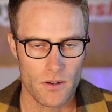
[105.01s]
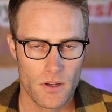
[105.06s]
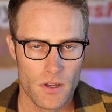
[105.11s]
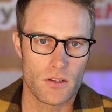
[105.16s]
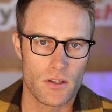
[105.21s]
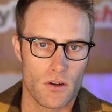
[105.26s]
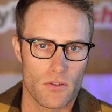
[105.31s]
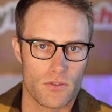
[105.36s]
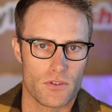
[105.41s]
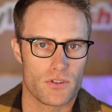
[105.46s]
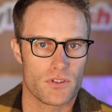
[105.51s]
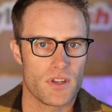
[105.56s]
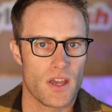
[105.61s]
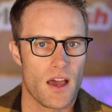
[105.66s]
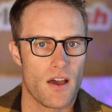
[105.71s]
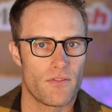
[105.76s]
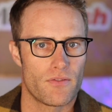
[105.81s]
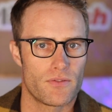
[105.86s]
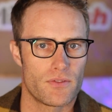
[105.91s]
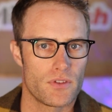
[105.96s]
You don't just
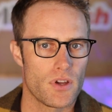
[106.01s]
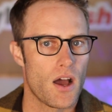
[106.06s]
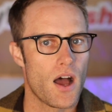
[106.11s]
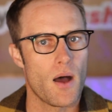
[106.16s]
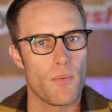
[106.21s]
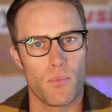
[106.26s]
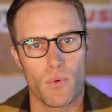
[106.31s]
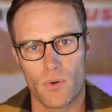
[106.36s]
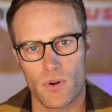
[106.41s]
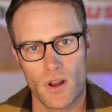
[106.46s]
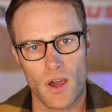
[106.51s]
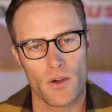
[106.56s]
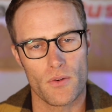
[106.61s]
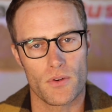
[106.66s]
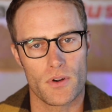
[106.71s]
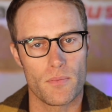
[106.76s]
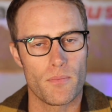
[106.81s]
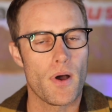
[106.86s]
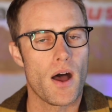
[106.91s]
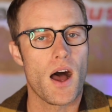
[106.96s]
have top
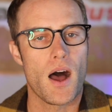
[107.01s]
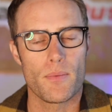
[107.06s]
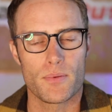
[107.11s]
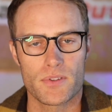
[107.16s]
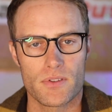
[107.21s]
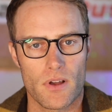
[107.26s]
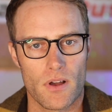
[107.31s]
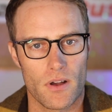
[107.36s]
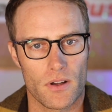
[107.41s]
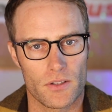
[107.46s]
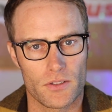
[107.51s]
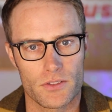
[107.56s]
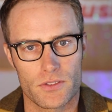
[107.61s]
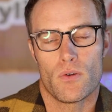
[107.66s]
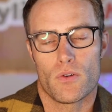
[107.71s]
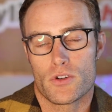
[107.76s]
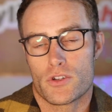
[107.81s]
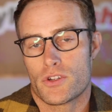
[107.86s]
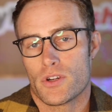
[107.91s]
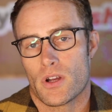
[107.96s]
100 pop songs
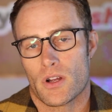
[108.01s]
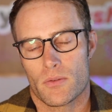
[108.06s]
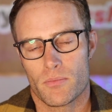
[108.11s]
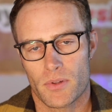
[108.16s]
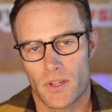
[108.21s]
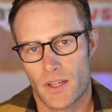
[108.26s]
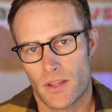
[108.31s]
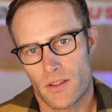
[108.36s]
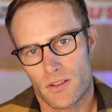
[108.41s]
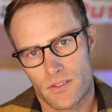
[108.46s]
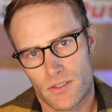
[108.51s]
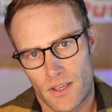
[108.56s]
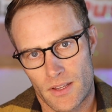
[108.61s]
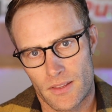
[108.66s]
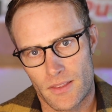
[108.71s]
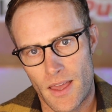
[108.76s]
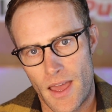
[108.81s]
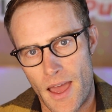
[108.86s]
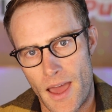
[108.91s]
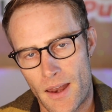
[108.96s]
or junk playlists like
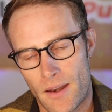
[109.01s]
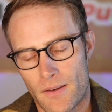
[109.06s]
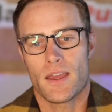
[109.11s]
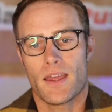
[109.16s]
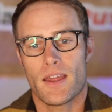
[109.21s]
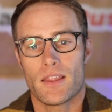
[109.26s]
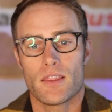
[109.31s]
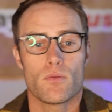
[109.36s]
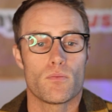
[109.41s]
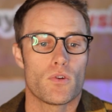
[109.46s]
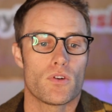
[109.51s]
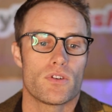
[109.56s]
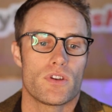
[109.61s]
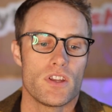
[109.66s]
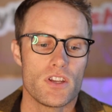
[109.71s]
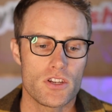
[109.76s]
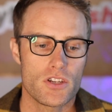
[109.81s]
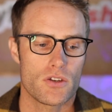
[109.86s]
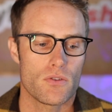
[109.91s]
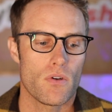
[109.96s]
that. And the more
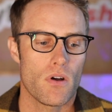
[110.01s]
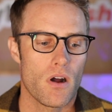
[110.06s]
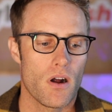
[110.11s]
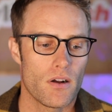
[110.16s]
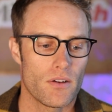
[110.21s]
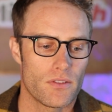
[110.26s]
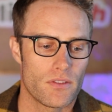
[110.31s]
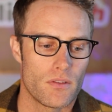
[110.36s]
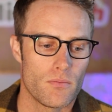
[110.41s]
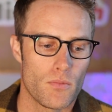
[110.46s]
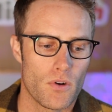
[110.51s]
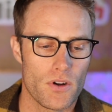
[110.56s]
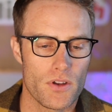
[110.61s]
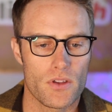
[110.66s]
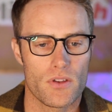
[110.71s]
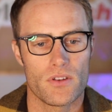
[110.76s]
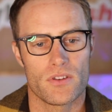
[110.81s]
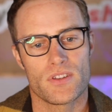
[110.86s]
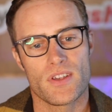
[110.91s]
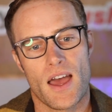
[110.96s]
niche you are, the more you
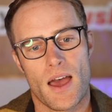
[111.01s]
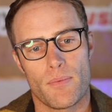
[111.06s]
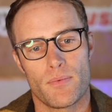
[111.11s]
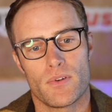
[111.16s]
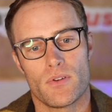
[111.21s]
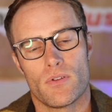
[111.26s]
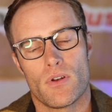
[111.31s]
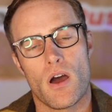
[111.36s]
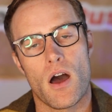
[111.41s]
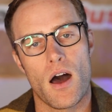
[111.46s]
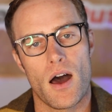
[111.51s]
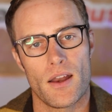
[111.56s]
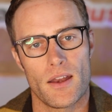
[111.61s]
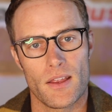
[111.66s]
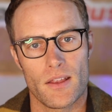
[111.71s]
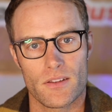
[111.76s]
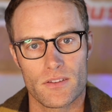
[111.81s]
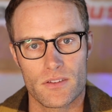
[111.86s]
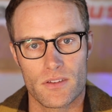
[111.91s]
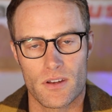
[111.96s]
can tap into an
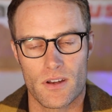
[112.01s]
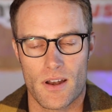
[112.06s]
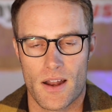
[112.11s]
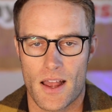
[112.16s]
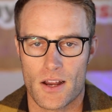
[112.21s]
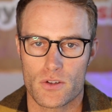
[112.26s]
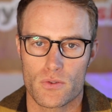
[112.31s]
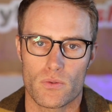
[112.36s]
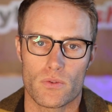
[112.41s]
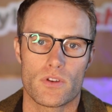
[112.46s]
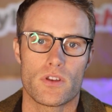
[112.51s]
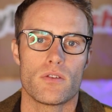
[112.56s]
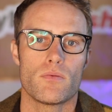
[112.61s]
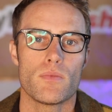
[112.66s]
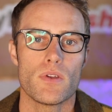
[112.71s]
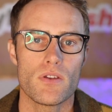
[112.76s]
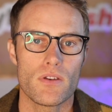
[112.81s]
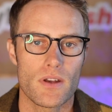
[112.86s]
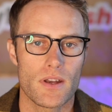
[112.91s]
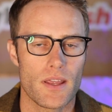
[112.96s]
audience and an actual
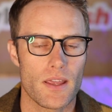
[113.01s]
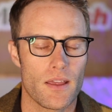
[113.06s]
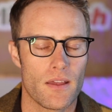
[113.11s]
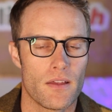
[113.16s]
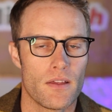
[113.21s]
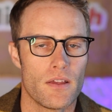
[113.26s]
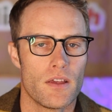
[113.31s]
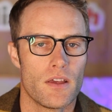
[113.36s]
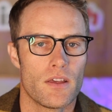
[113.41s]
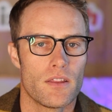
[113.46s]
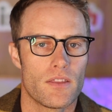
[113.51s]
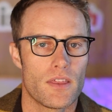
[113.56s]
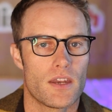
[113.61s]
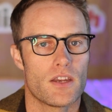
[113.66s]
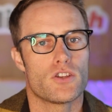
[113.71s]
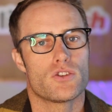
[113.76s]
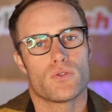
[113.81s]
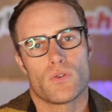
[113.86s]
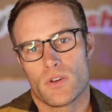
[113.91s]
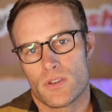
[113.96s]
community that
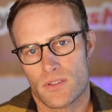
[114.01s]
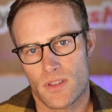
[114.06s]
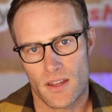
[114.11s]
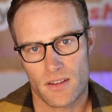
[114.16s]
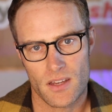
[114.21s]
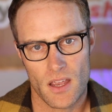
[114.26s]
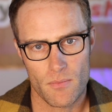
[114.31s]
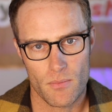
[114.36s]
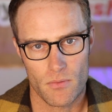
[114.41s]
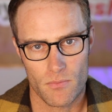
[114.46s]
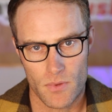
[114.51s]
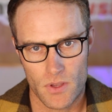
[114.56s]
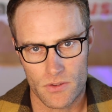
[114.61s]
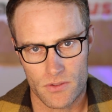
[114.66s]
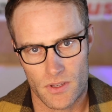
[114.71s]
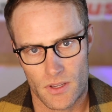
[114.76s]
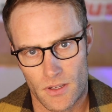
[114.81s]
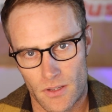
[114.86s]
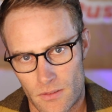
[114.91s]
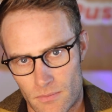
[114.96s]
enjoys that type of
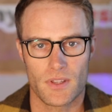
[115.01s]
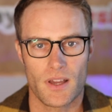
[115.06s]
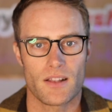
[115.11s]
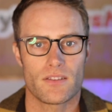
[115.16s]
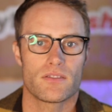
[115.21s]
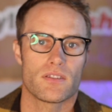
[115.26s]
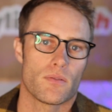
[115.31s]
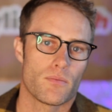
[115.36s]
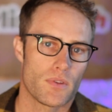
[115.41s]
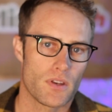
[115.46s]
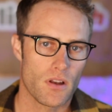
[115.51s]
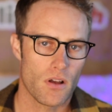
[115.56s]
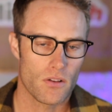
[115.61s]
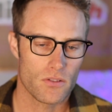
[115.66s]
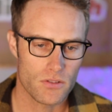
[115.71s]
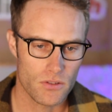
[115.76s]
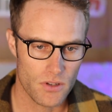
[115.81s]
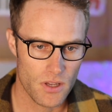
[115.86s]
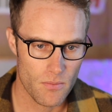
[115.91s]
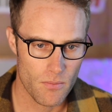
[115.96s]
music. That's something to
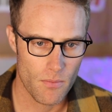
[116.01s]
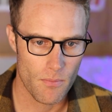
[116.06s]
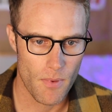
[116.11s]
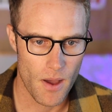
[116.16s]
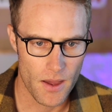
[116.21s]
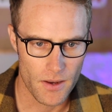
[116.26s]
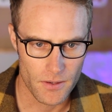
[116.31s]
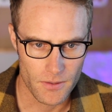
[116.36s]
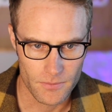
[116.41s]
also keep in mind.